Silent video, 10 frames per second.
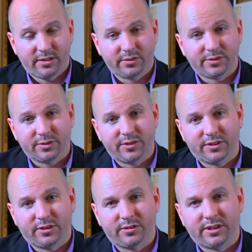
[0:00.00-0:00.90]
know,
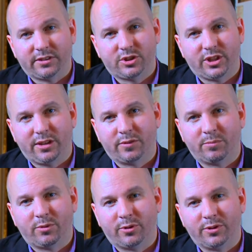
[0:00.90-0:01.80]
surfing the hotel's channel
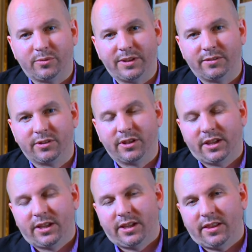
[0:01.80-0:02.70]
for porn or whatever,
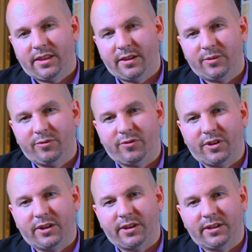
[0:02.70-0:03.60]
they would
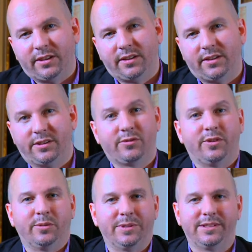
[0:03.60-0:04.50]
find this
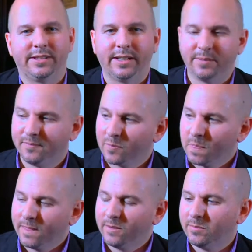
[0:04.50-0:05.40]
film instead
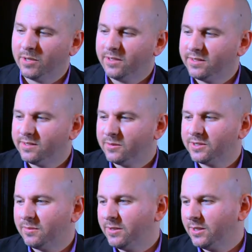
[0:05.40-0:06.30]
but
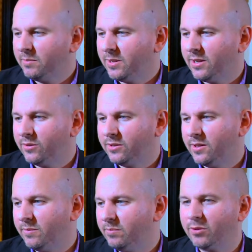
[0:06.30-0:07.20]
there's something about
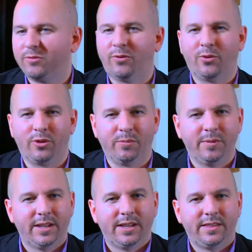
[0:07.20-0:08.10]
the book
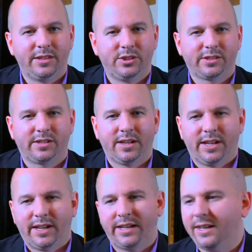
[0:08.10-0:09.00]
form that just
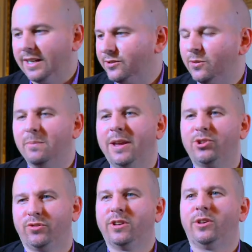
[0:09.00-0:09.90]
it, it, lets you
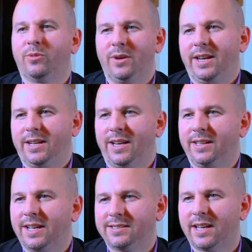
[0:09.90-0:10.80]
measure it in a way.
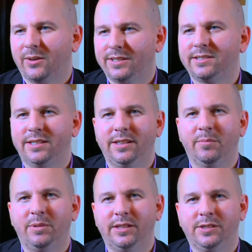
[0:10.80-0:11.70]
Like that's how I see
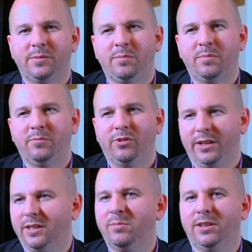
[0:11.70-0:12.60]
the piece
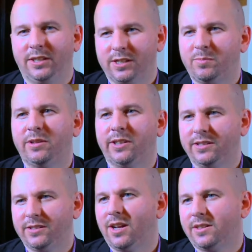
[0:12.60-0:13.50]
really being
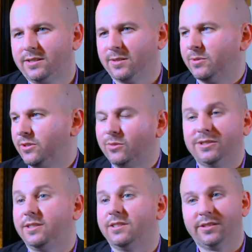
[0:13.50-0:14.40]
experienced. Not that someone, no
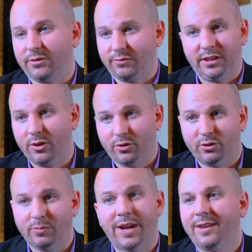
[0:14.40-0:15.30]
one's going to sit and read the
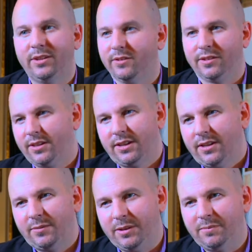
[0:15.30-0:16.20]
whole. I mean,
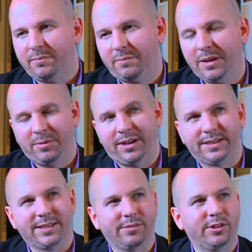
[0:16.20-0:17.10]
I mean, maybe I
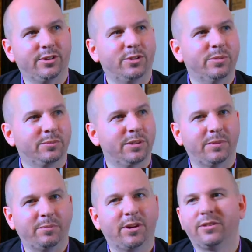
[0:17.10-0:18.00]
guess I read the whole book, but
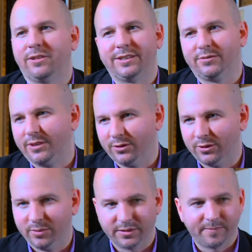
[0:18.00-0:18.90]
my partner hasn't read the
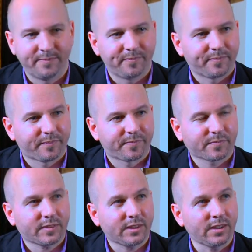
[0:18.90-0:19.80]
whole book.
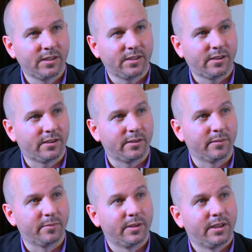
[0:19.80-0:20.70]

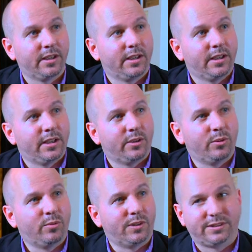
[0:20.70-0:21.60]
Um,
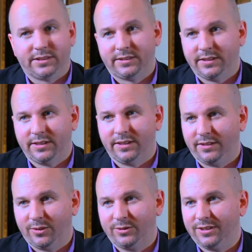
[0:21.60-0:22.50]
who wants to sit in
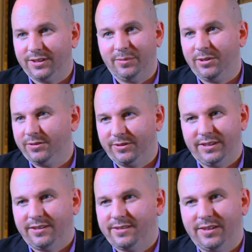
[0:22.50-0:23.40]
a hotel lobby and
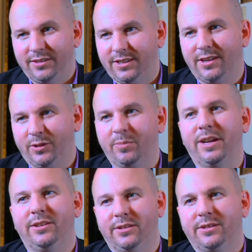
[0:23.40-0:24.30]
read 1,700
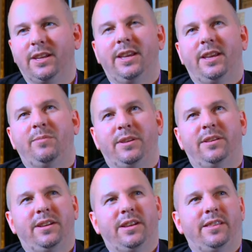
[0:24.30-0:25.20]
pages?
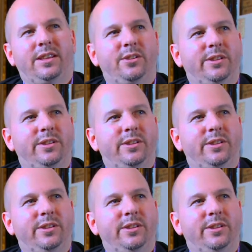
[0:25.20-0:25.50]
But I think you